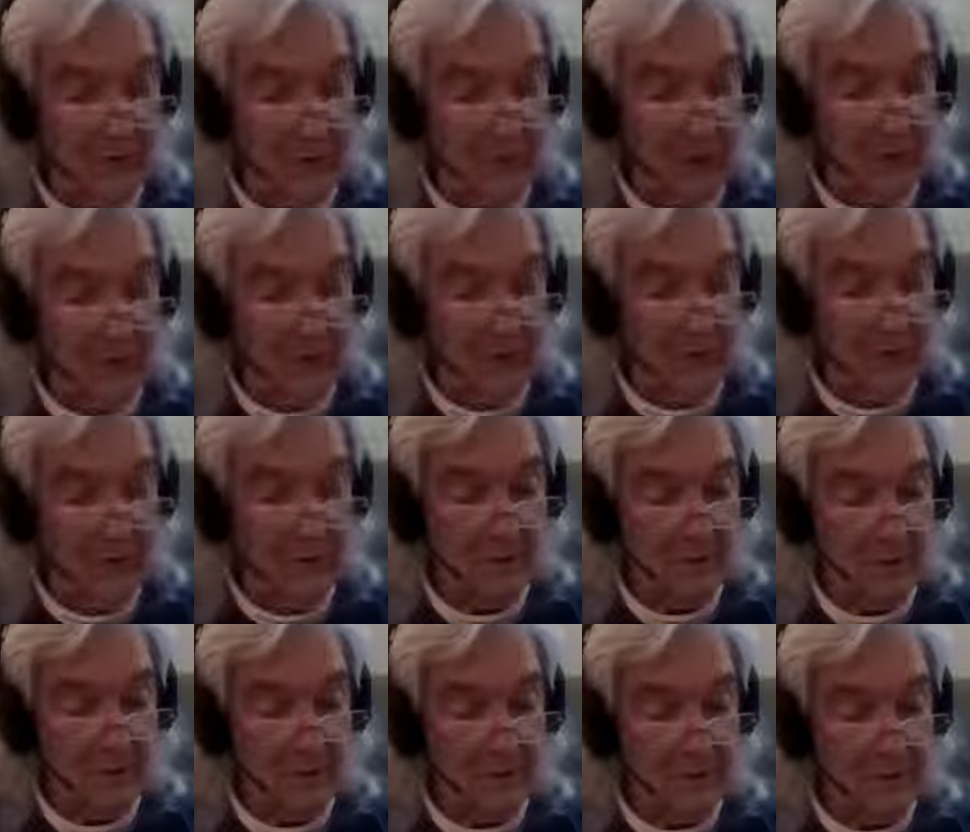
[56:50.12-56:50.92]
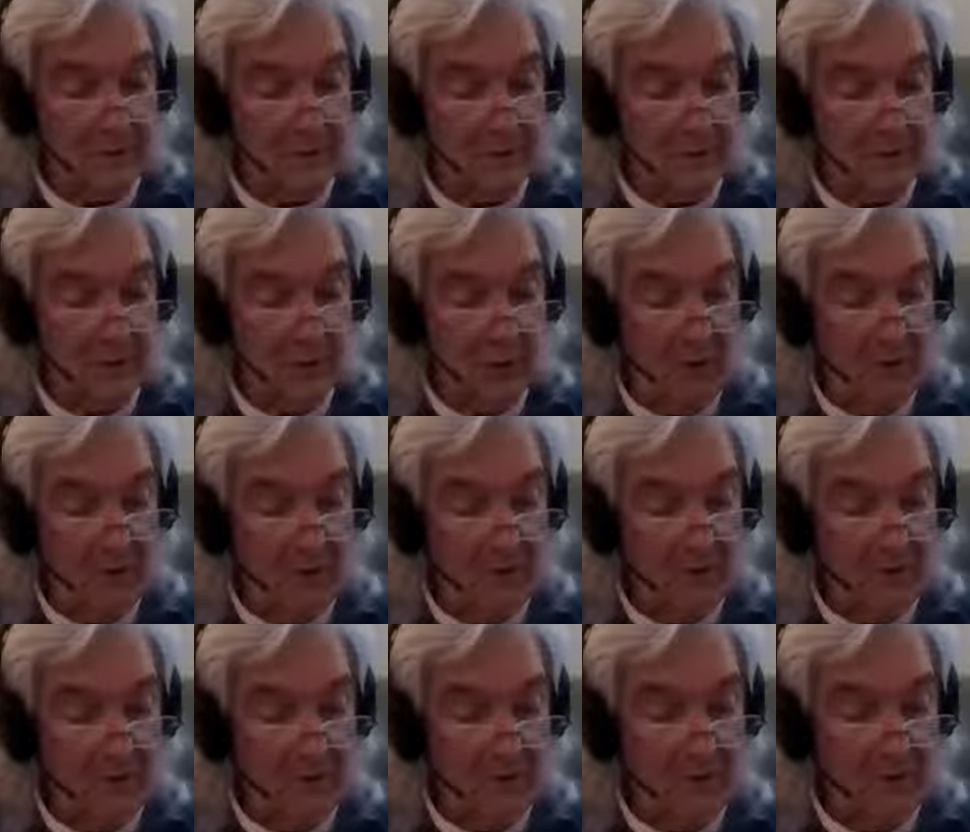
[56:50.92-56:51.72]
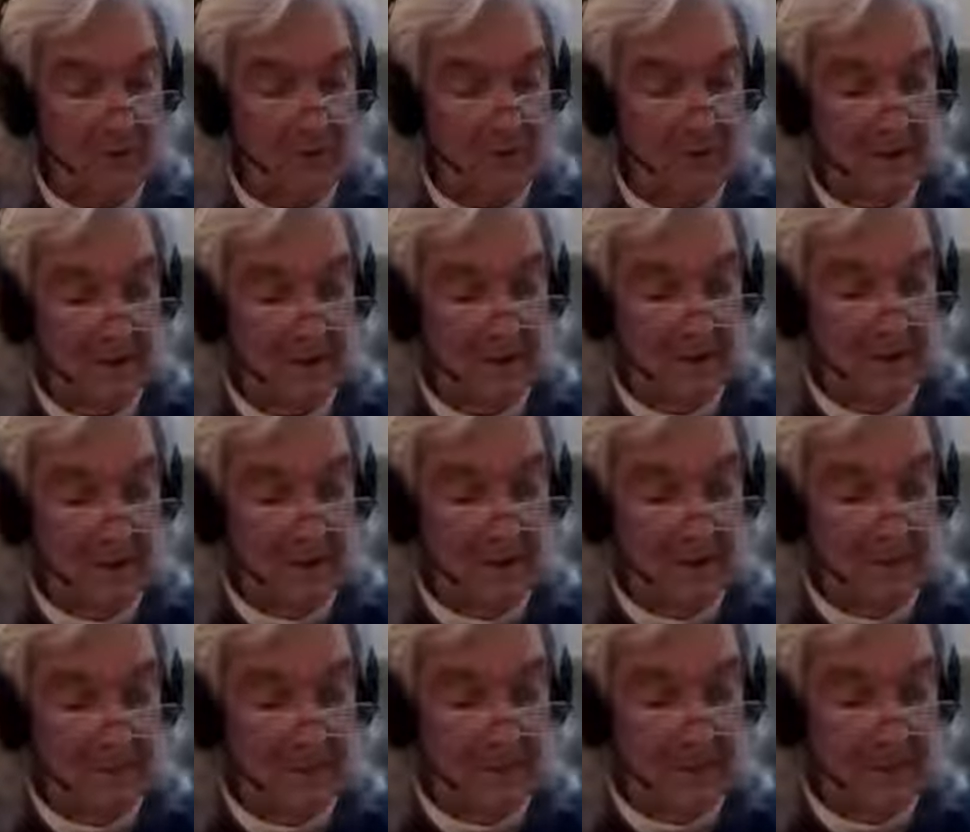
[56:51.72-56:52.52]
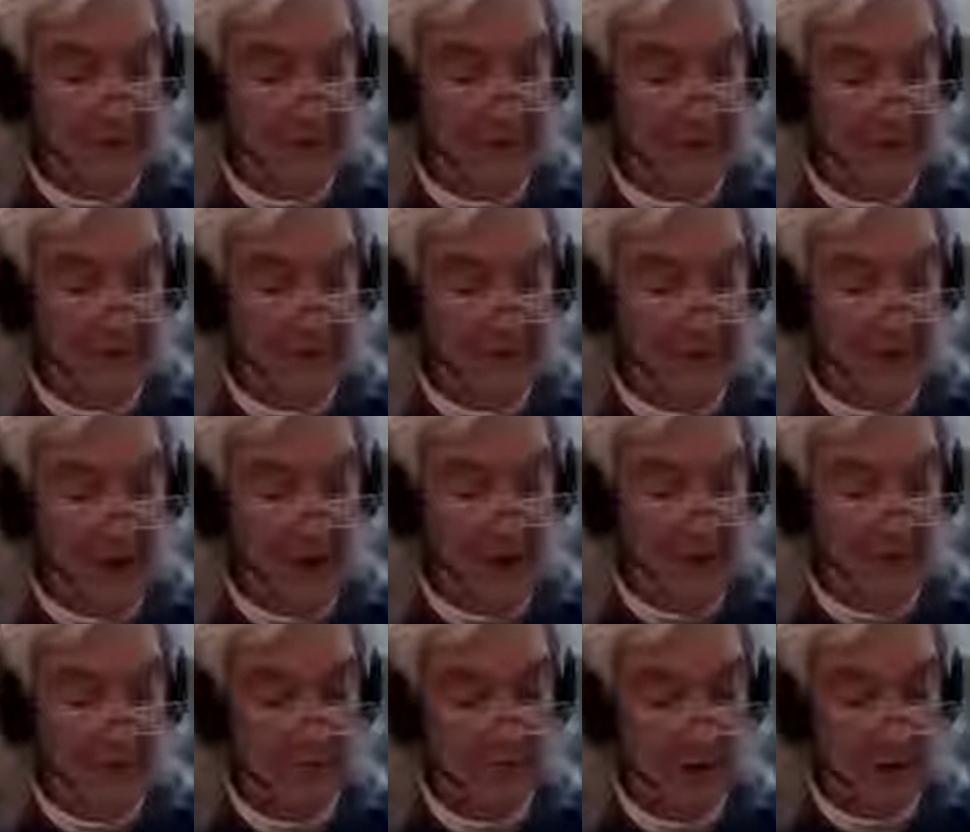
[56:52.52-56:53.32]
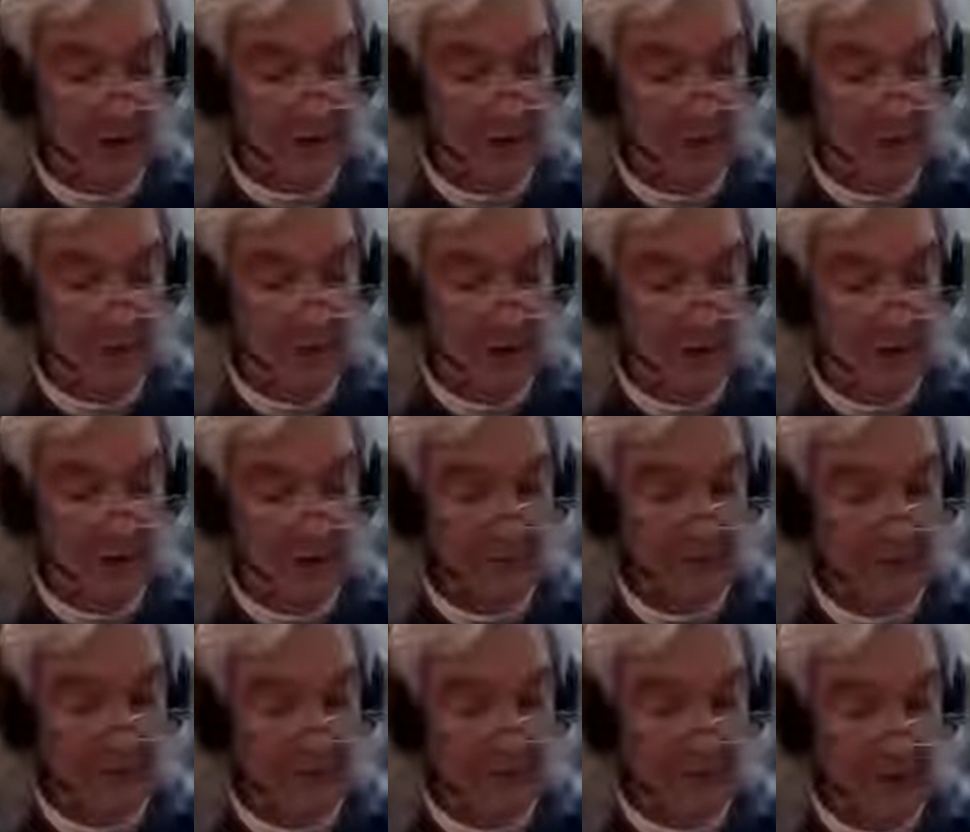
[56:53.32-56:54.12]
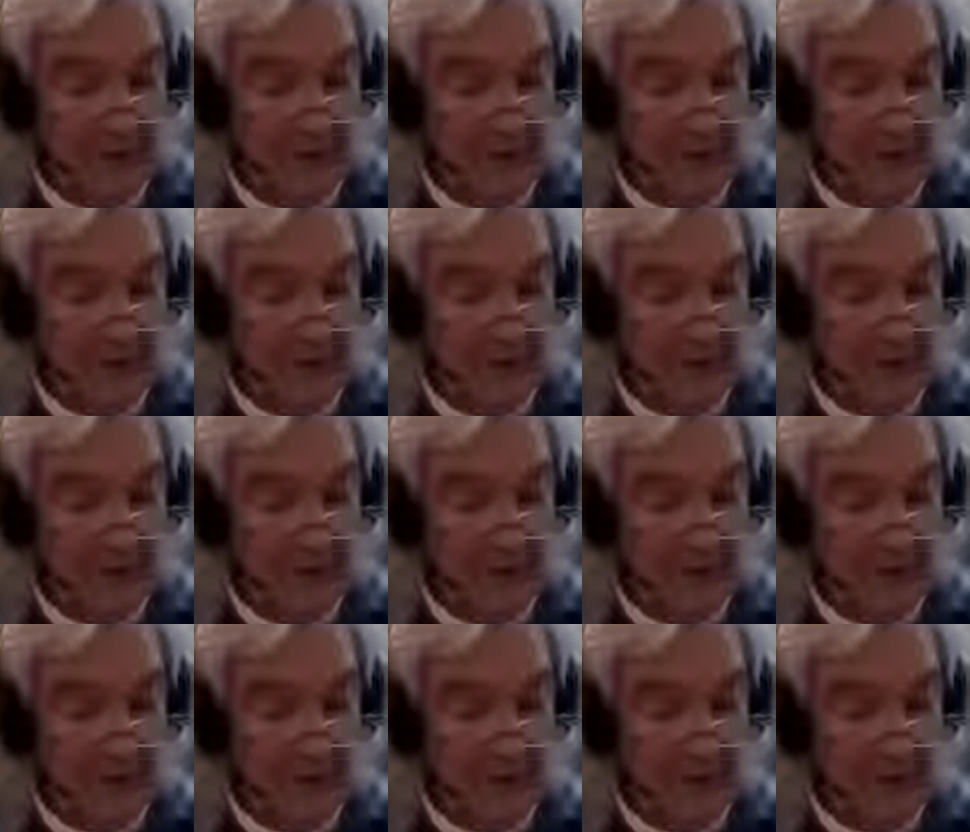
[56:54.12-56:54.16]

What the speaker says: can do in this moment. Fears of failure as a mother.